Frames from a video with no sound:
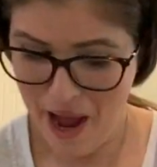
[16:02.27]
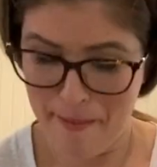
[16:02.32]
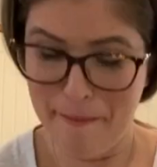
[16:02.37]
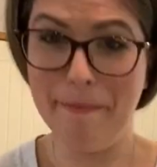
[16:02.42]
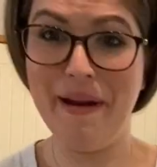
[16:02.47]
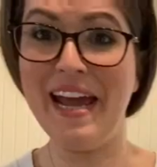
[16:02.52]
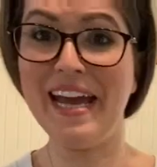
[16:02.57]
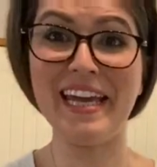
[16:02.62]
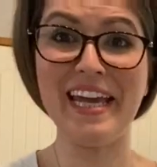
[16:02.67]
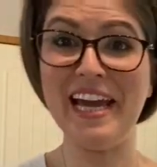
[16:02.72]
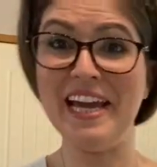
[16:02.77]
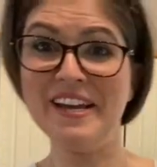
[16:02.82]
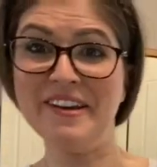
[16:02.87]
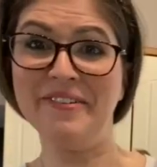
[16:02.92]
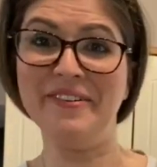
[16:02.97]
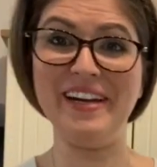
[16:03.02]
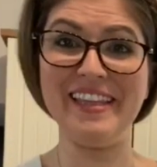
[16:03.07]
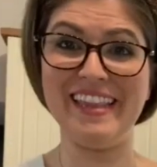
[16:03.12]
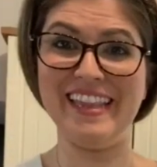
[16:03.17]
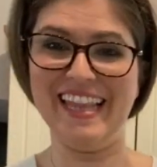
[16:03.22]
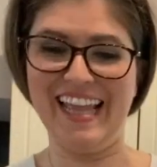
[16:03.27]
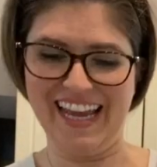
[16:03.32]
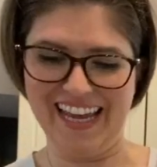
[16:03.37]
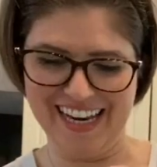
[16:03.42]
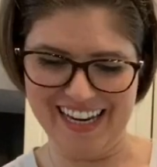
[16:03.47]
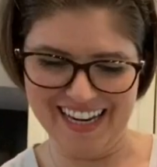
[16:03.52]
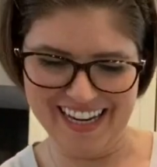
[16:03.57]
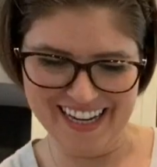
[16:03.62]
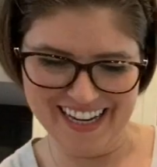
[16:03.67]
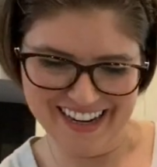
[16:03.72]
Baking with
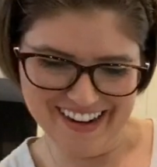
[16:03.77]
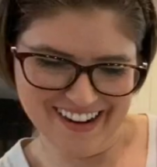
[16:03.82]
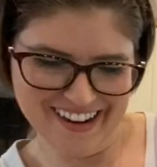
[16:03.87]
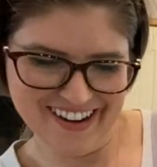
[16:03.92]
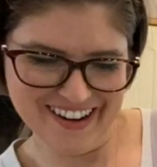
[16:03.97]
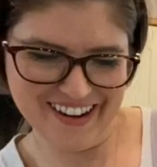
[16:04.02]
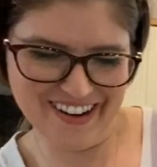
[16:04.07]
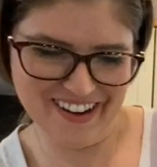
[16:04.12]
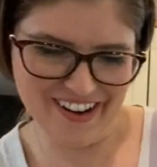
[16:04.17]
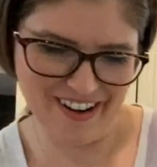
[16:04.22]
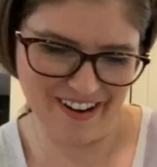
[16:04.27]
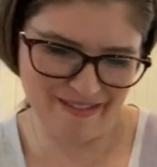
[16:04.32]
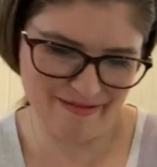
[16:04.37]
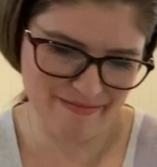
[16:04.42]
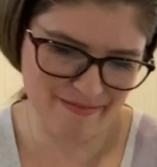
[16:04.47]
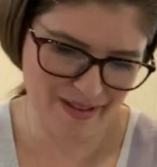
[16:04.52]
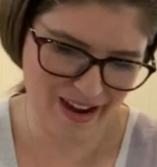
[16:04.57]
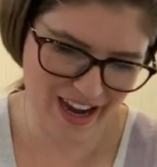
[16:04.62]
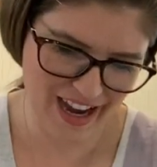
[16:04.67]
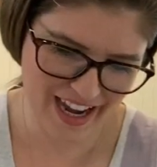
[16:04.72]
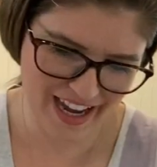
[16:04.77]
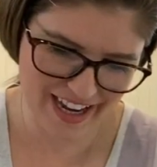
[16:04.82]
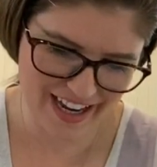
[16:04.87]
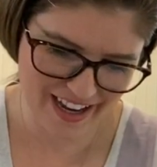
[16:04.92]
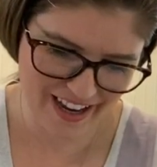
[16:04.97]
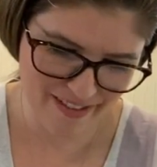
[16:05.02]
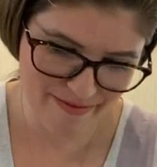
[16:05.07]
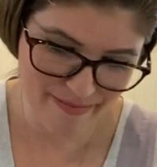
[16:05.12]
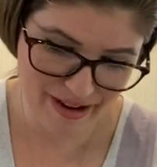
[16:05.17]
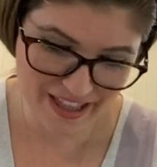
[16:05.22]
Lynn. Oh
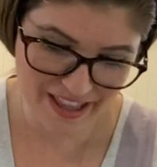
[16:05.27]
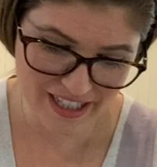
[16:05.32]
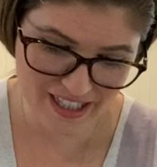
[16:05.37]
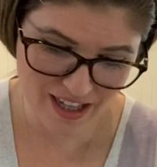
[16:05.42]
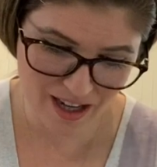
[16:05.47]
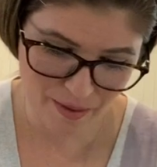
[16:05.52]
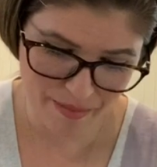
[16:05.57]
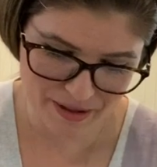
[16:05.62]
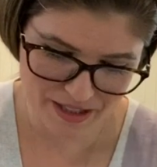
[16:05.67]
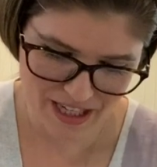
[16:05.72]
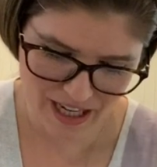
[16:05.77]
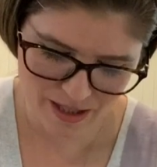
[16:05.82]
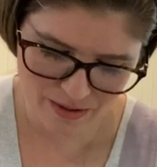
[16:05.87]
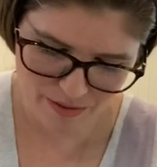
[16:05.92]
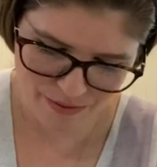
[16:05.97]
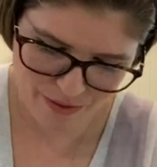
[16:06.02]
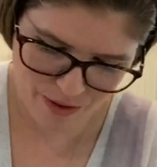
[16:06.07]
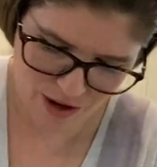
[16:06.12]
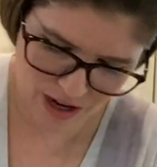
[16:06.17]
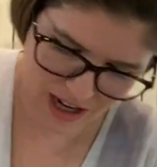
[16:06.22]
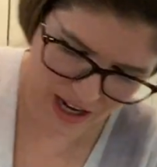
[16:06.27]
my, I've made this a couple of times before.